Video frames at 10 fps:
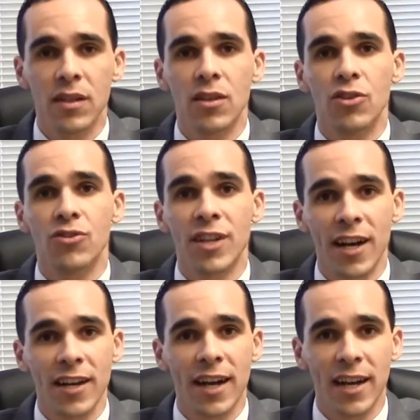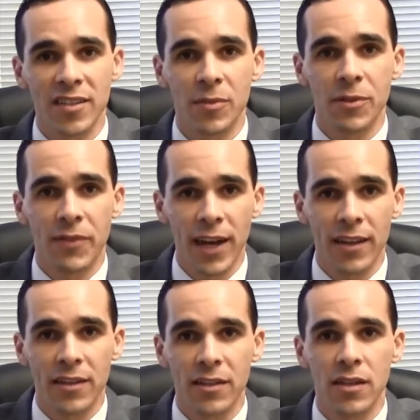your DACA has to be
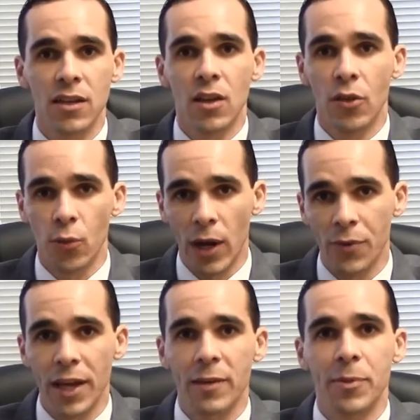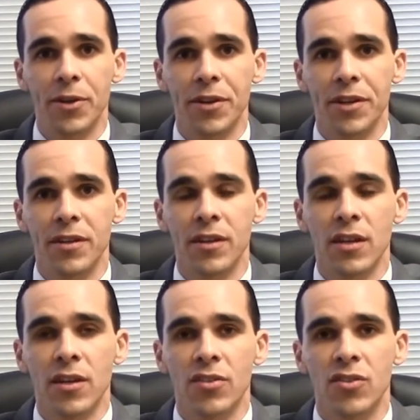valid throughout that period.
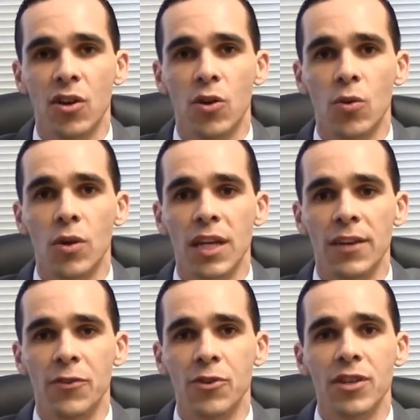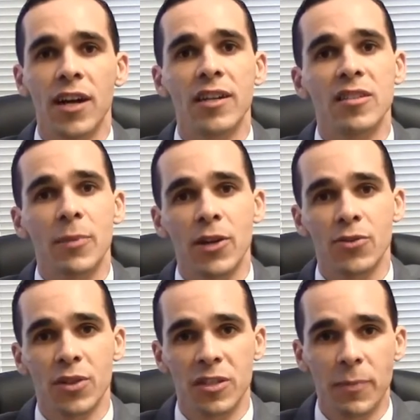So if your DACA is about to
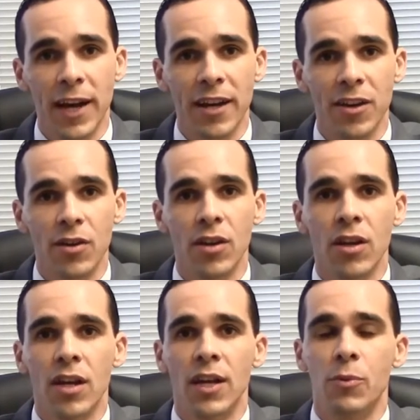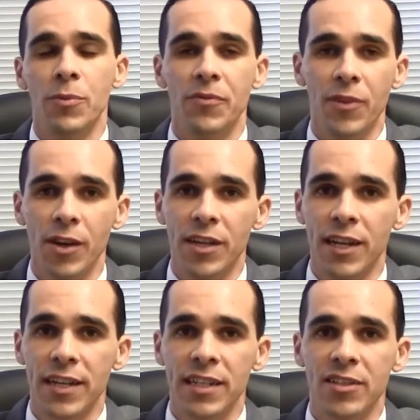expire, it would be a very good
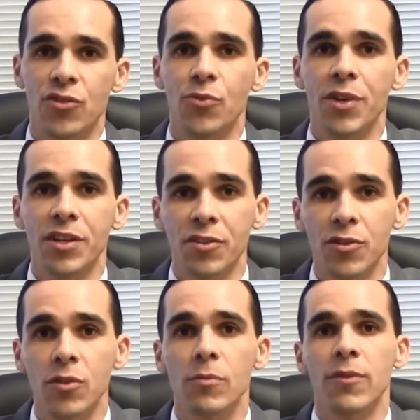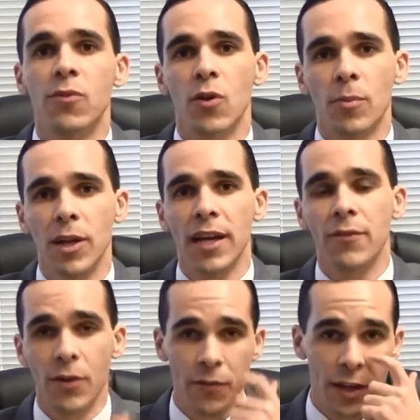idea to renew before applying
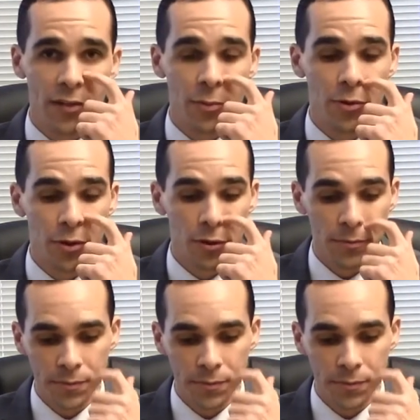for advanced parole.